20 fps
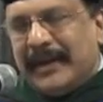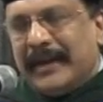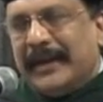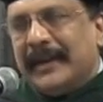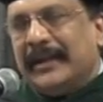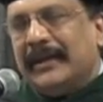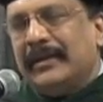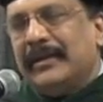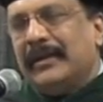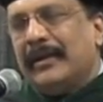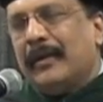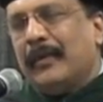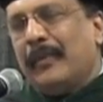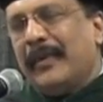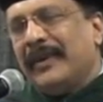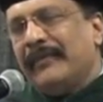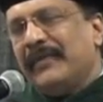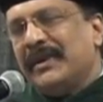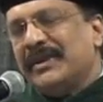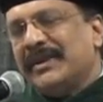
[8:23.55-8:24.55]

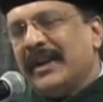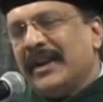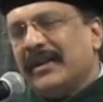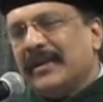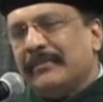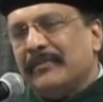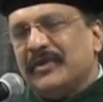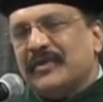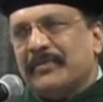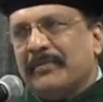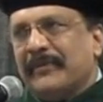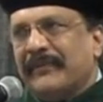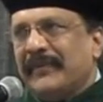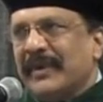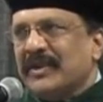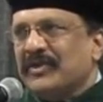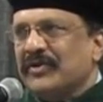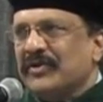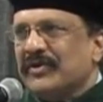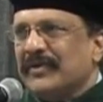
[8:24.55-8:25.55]
when we take up this
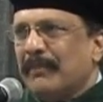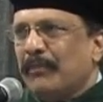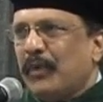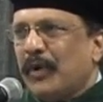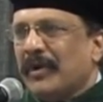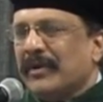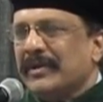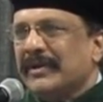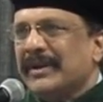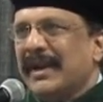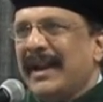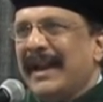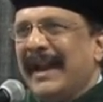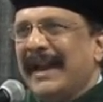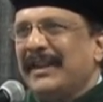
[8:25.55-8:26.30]
profession is important.